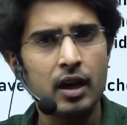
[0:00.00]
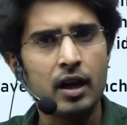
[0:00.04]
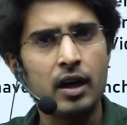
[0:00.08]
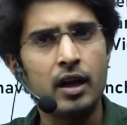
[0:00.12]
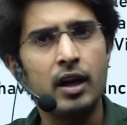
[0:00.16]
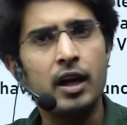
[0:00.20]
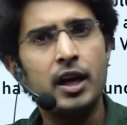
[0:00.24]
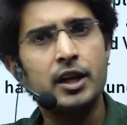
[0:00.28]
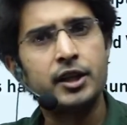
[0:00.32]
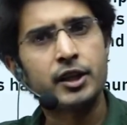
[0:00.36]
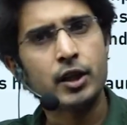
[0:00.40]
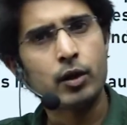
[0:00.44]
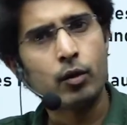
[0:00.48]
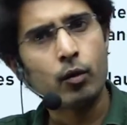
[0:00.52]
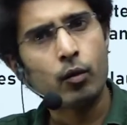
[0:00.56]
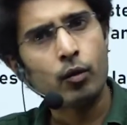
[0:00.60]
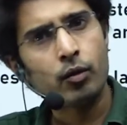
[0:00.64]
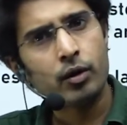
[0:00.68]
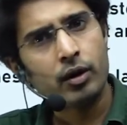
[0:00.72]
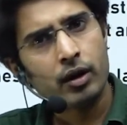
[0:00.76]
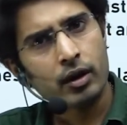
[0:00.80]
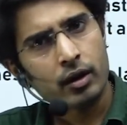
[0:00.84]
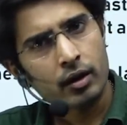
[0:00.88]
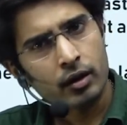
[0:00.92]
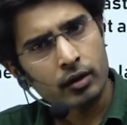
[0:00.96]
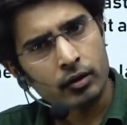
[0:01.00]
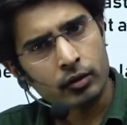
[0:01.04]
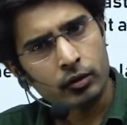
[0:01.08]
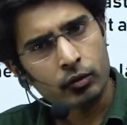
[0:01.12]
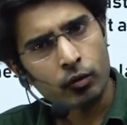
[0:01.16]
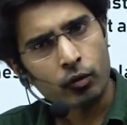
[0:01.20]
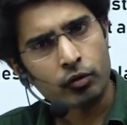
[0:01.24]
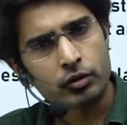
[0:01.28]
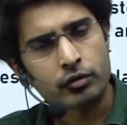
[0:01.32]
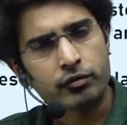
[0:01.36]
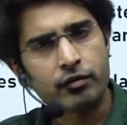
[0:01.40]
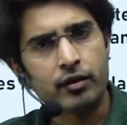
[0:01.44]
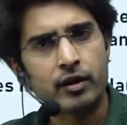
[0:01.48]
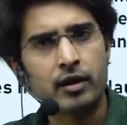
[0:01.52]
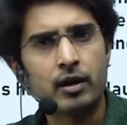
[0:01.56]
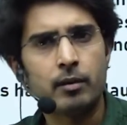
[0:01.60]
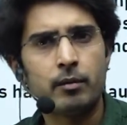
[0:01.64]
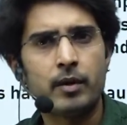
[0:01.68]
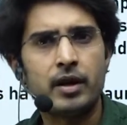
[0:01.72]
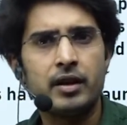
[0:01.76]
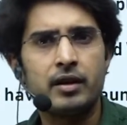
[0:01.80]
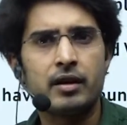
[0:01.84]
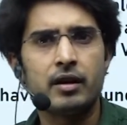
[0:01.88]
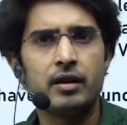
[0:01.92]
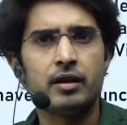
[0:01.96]
Later on, those
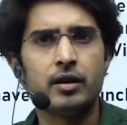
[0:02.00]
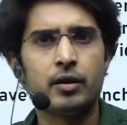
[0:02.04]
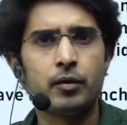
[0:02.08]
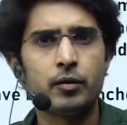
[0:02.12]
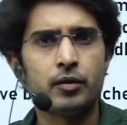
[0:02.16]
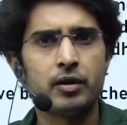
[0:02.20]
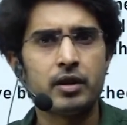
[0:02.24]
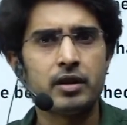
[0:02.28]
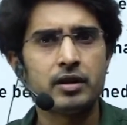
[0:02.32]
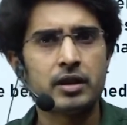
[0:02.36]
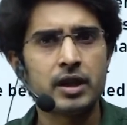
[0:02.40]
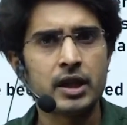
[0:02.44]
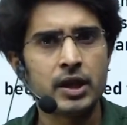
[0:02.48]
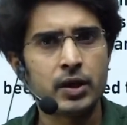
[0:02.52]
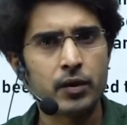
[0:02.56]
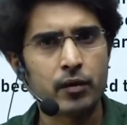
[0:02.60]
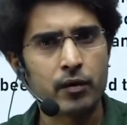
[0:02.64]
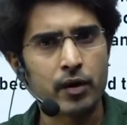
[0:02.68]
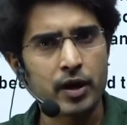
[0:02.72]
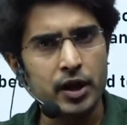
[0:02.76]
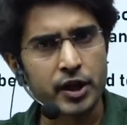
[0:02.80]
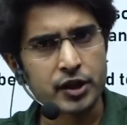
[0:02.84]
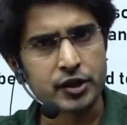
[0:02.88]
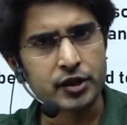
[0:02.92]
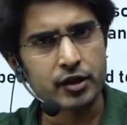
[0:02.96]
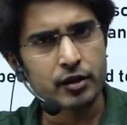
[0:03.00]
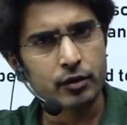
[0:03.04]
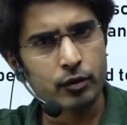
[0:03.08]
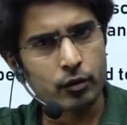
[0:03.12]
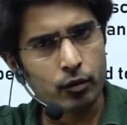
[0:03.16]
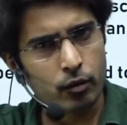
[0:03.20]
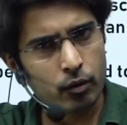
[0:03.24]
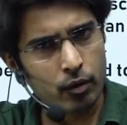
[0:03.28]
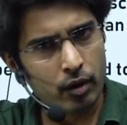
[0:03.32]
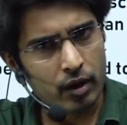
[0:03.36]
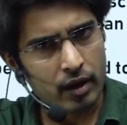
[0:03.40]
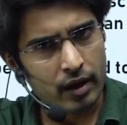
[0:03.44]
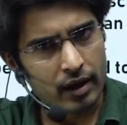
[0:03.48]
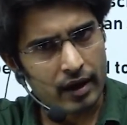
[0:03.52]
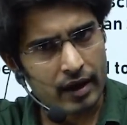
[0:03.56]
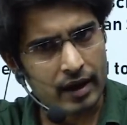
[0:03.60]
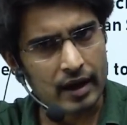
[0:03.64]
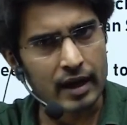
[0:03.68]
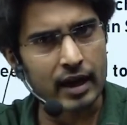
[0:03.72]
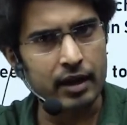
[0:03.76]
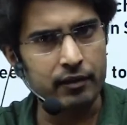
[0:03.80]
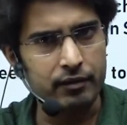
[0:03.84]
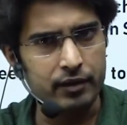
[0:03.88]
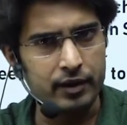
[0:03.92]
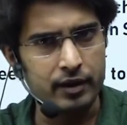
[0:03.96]
fundamental duties increased to
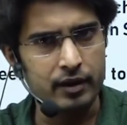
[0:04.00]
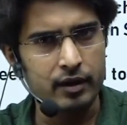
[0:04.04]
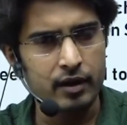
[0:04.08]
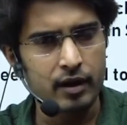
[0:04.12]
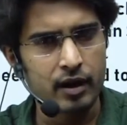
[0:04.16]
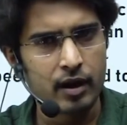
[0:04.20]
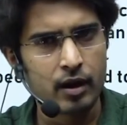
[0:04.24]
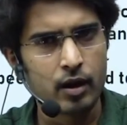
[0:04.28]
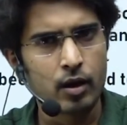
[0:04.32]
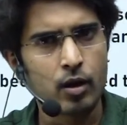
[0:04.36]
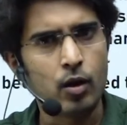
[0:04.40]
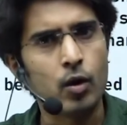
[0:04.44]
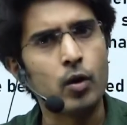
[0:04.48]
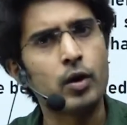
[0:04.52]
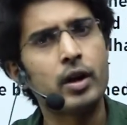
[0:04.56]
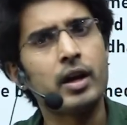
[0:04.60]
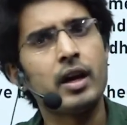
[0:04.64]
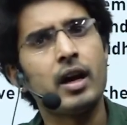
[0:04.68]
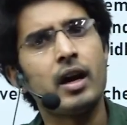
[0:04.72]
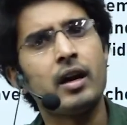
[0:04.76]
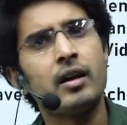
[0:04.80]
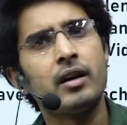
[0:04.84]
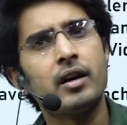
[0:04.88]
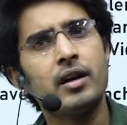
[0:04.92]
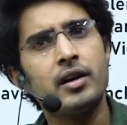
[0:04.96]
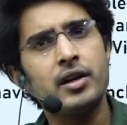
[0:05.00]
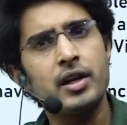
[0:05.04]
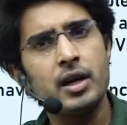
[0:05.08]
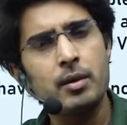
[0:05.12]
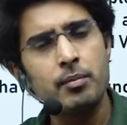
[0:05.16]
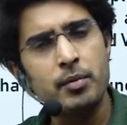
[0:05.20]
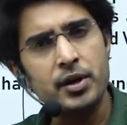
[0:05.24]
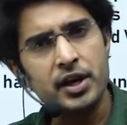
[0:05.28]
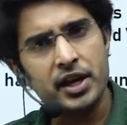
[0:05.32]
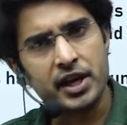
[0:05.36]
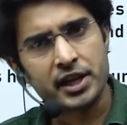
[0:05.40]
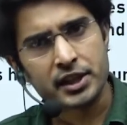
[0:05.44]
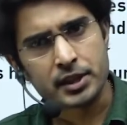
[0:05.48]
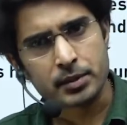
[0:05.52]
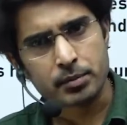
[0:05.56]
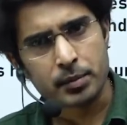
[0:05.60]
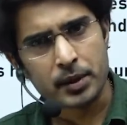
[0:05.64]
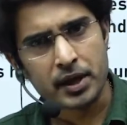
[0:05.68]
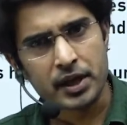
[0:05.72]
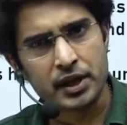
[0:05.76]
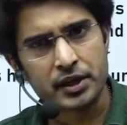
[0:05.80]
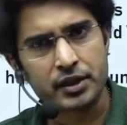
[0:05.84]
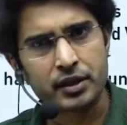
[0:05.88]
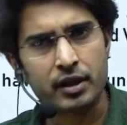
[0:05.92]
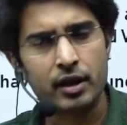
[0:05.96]
11. Okay, under
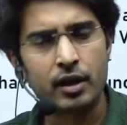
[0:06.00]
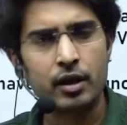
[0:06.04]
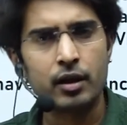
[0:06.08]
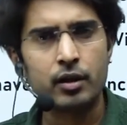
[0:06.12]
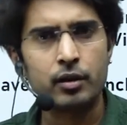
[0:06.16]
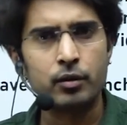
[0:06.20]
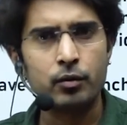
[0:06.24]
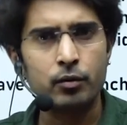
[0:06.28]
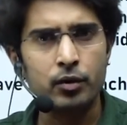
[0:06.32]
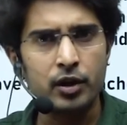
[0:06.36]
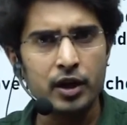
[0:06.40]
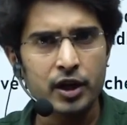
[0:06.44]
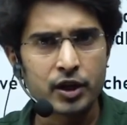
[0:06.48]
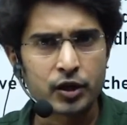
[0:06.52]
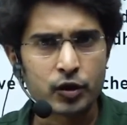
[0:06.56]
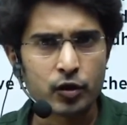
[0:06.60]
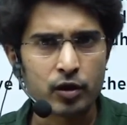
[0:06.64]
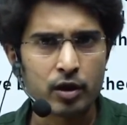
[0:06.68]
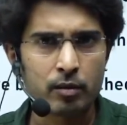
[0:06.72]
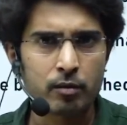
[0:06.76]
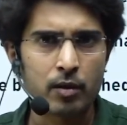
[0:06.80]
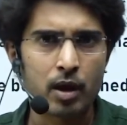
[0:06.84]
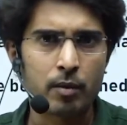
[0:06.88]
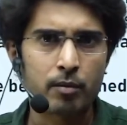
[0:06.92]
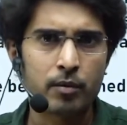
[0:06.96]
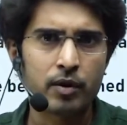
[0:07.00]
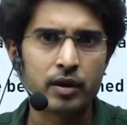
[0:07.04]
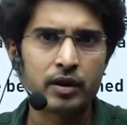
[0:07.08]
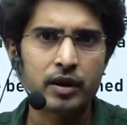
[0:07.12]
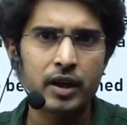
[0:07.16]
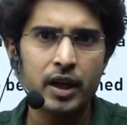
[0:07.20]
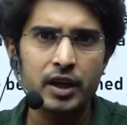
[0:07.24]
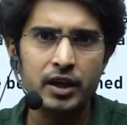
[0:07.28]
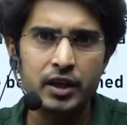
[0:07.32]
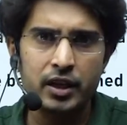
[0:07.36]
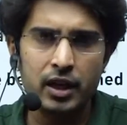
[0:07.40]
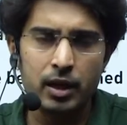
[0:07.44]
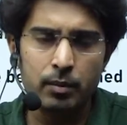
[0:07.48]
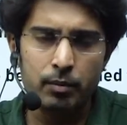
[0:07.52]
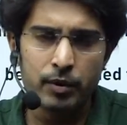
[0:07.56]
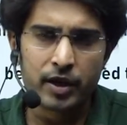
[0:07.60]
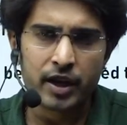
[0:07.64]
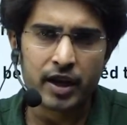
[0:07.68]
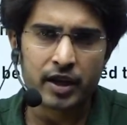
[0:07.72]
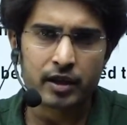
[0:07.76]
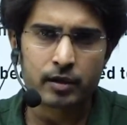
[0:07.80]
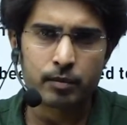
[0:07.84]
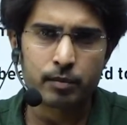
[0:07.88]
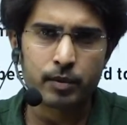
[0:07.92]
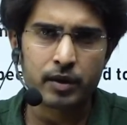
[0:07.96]
DPSPs, you need to remember that
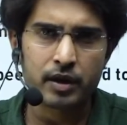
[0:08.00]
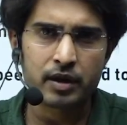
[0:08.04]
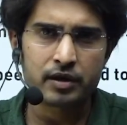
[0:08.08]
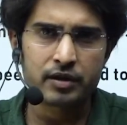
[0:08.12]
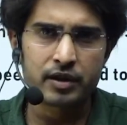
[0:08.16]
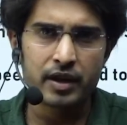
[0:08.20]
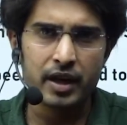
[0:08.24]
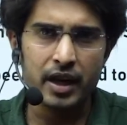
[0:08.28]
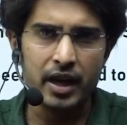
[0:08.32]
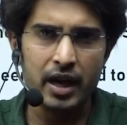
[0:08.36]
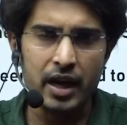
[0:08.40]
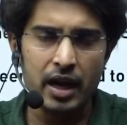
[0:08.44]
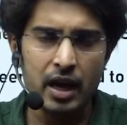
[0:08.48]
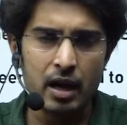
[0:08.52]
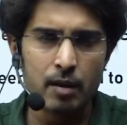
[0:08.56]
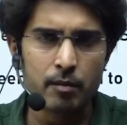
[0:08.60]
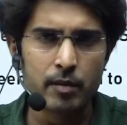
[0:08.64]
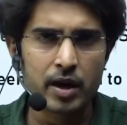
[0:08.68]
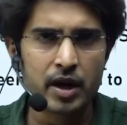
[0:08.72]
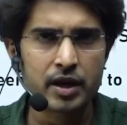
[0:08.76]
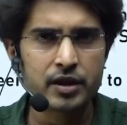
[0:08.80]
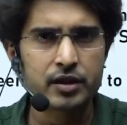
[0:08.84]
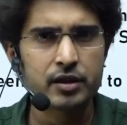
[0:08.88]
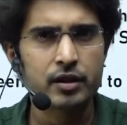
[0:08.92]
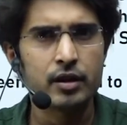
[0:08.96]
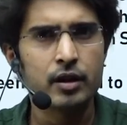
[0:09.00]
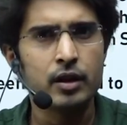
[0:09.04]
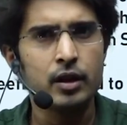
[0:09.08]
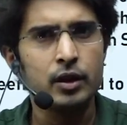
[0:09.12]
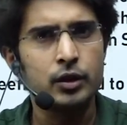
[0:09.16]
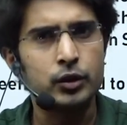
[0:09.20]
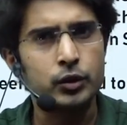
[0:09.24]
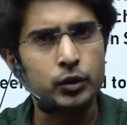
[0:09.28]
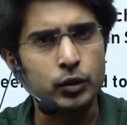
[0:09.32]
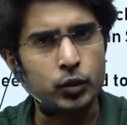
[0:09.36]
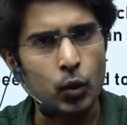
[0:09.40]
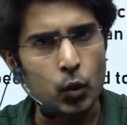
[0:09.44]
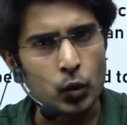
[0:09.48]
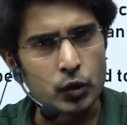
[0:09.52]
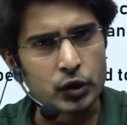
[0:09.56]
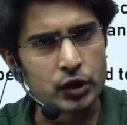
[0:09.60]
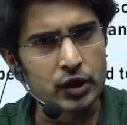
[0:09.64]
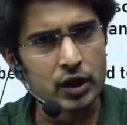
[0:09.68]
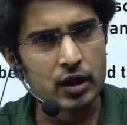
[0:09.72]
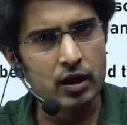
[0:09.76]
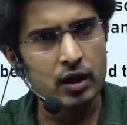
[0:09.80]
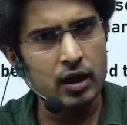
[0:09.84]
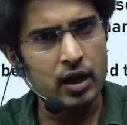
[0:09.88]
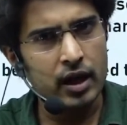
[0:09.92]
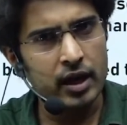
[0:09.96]
DPSPs aim at
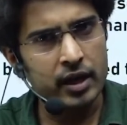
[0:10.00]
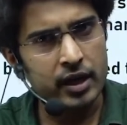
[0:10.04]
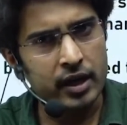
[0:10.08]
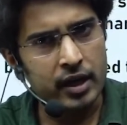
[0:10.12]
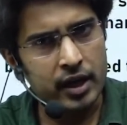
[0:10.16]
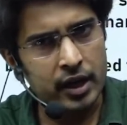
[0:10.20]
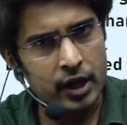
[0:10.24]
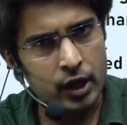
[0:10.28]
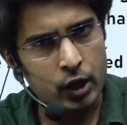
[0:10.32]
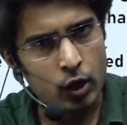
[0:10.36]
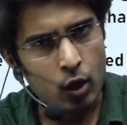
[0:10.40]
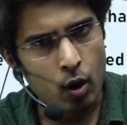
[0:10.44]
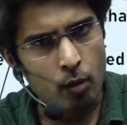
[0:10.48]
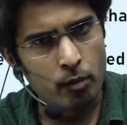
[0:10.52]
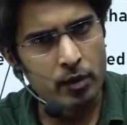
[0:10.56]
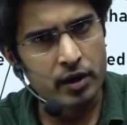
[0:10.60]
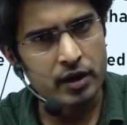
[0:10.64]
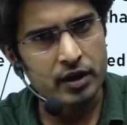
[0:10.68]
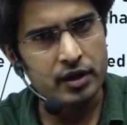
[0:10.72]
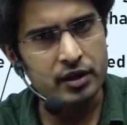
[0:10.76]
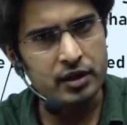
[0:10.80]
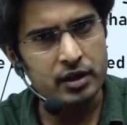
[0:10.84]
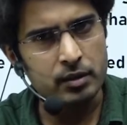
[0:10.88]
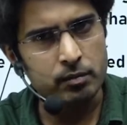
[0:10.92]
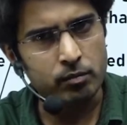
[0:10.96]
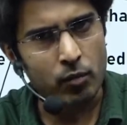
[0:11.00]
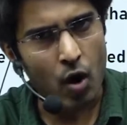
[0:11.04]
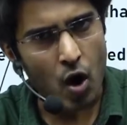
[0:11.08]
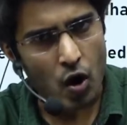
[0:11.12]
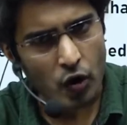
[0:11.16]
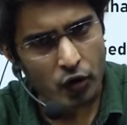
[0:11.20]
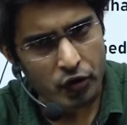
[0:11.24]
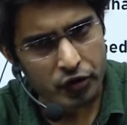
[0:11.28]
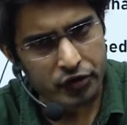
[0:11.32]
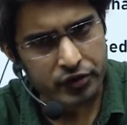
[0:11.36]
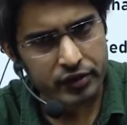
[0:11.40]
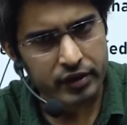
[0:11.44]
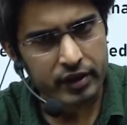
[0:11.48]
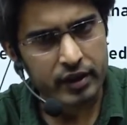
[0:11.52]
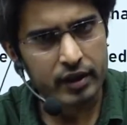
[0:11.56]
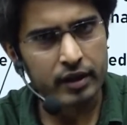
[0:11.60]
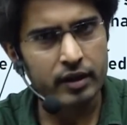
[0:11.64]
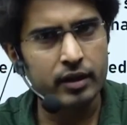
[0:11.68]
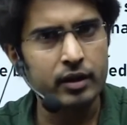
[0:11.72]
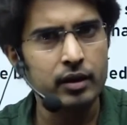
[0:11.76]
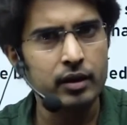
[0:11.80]
social and economic democracy.